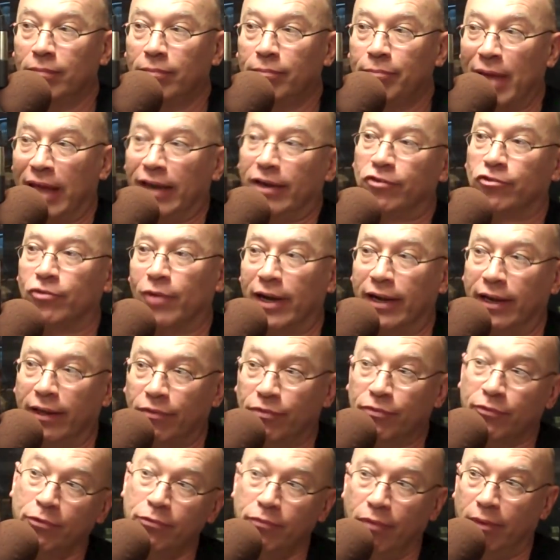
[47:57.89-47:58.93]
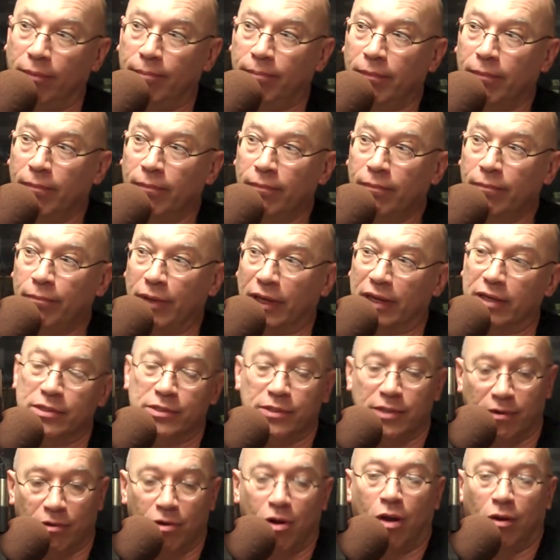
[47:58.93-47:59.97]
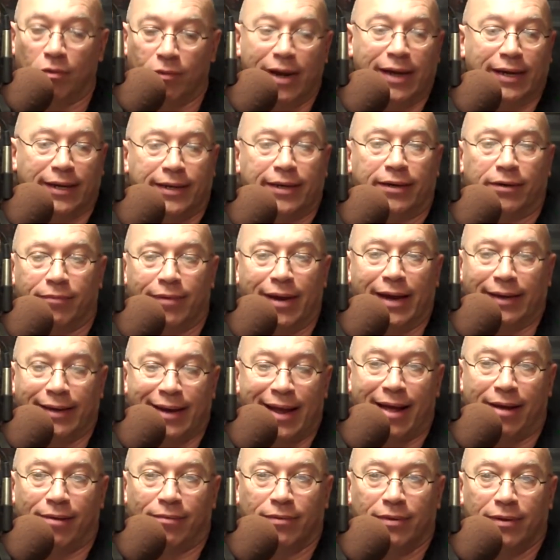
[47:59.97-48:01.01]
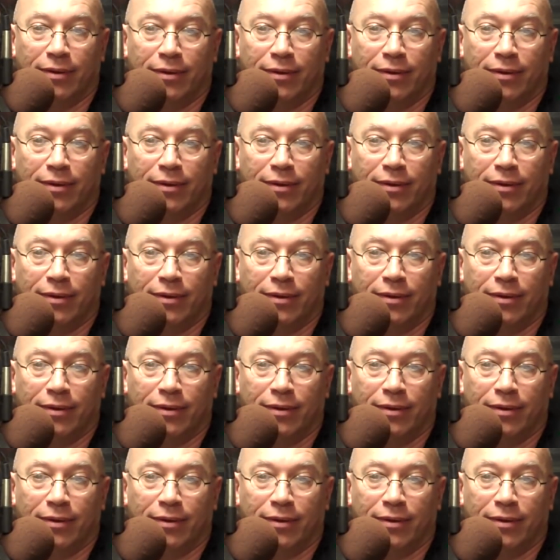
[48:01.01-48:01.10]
penetrating through them, because they're all right here, right now.